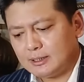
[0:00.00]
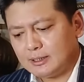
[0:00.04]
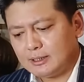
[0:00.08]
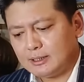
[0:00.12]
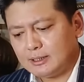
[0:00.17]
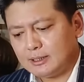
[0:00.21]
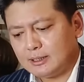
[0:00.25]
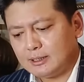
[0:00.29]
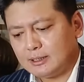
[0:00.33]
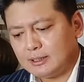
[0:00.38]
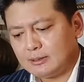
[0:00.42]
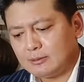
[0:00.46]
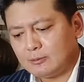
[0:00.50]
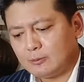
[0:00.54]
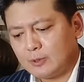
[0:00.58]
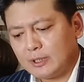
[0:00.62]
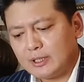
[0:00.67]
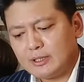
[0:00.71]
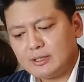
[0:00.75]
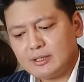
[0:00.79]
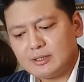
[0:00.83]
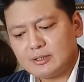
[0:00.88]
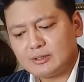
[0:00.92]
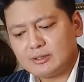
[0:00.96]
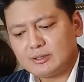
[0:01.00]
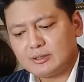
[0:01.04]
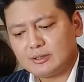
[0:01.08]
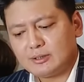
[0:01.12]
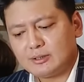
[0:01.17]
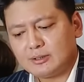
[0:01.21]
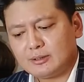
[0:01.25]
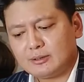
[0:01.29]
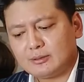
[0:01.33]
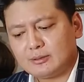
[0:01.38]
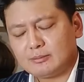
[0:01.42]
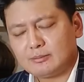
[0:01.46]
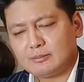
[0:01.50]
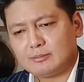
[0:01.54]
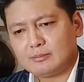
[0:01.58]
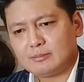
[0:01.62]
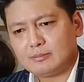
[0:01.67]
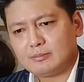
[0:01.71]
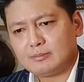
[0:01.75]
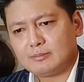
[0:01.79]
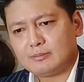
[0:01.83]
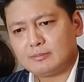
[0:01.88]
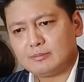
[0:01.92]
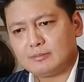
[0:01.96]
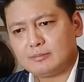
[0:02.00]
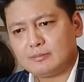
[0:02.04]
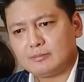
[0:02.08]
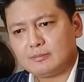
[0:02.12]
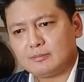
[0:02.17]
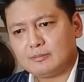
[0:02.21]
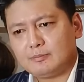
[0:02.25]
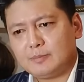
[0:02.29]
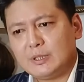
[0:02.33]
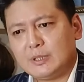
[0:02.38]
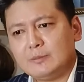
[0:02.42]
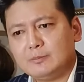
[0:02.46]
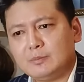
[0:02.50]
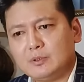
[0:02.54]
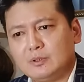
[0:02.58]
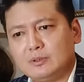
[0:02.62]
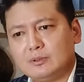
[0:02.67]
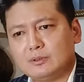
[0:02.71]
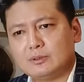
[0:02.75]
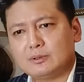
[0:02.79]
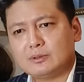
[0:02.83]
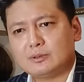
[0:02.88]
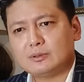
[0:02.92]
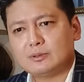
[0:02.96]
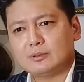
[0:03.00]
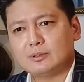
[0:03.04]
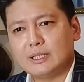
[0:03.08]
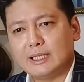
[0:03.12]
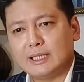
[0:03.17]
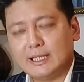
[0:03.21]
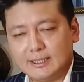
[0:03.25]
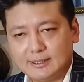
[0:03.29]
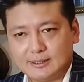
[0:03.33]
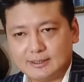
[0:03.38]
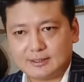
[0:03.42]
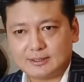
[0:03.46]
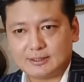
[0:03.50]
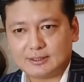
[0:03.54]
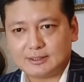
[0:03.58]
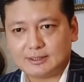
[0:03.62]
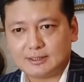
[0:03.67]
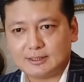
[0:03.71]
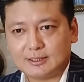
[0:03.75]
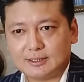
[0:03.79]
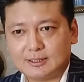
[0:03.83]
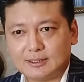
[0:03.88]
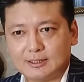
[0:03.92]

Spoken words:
Where does the people's needs